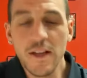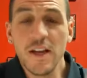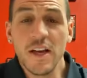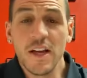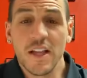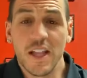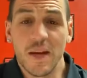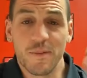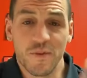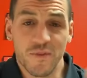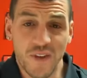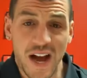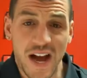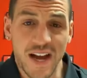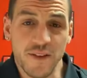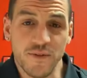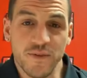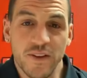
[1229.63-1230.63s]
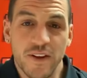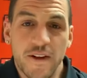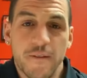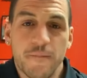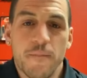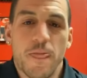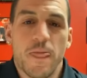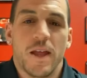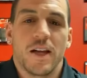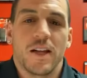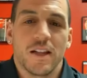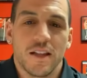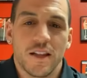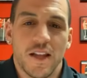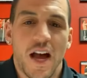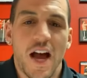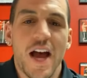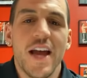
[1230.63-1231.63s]
Number 5,
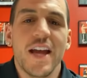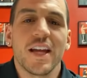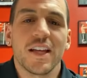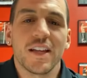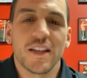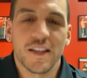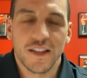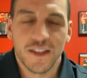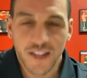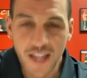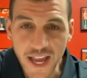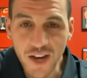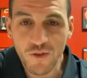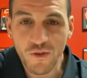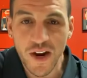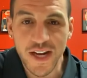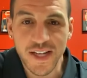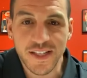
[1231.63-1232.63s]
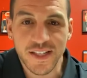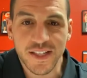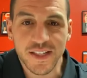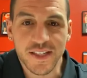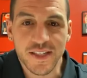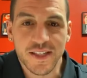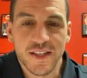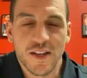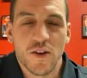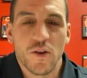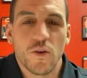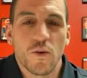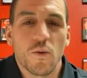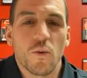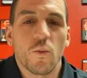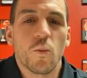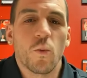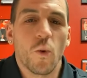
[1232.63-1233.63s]
lying leg raises,
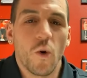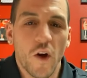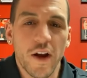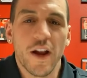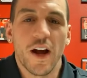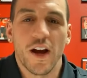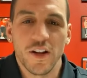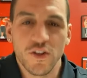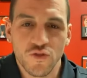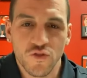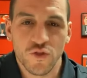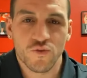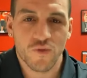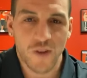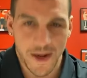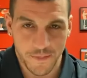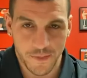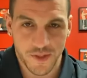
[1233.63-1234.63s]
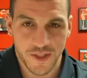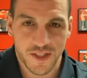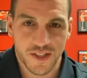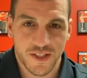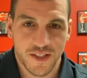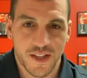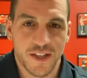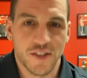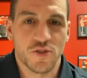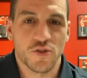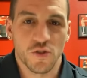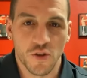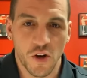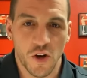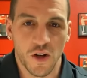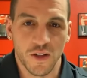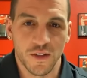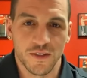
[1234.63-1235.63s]
100 reps. That's your
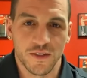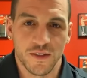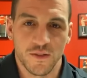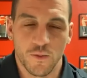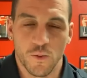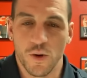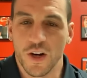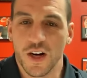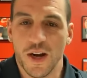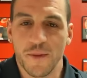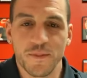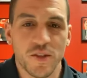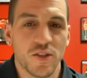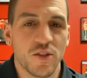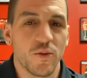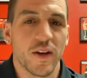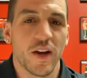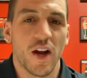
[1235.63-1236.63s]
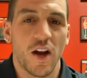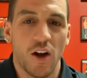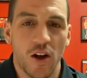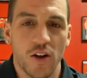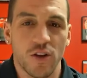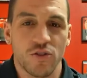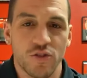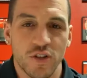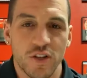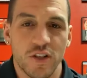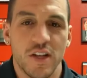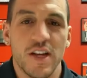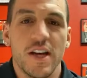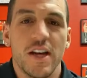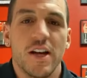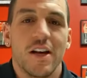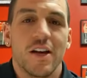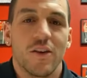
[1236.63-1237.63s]
goal. Work up to doing 100
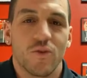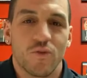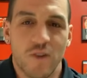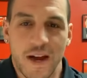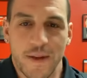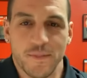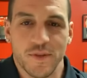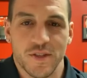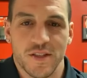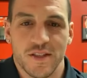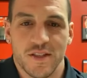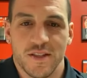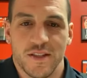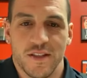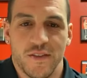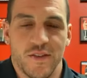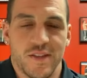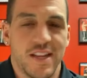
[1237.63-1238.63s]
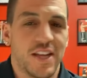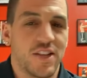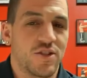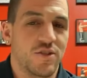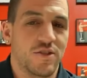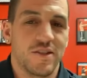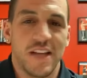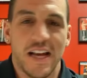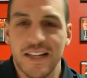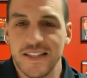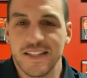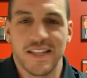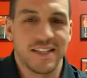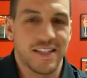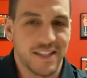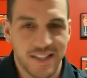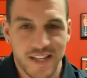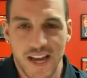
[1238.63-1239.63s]
reps. If it takes you 10
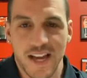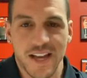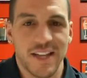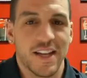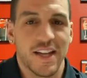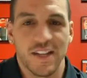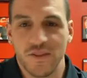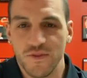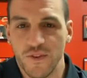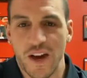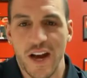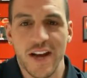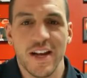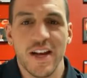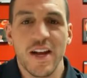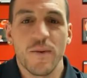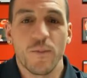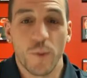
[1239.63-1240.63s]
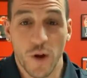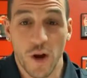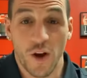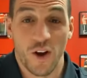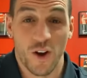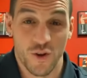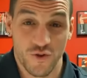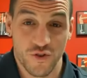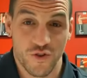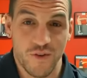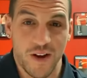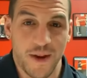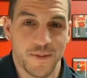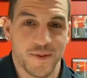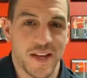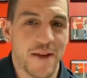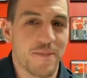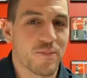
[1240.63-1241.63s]
sets of 10, that's fine, but 100
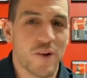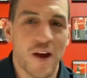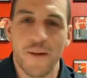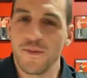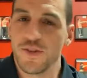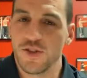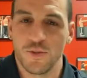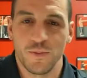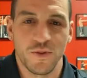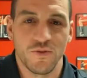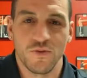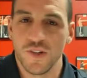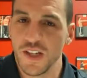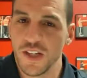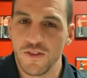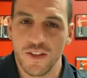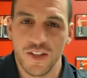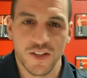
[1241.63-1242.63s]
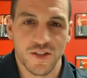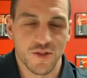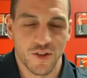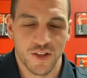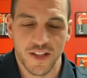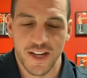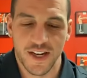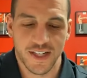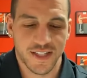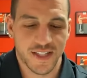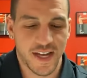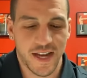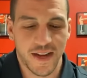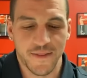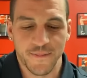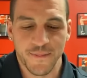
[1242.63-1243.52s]
reps. I promise you'll be really, really sore the next day.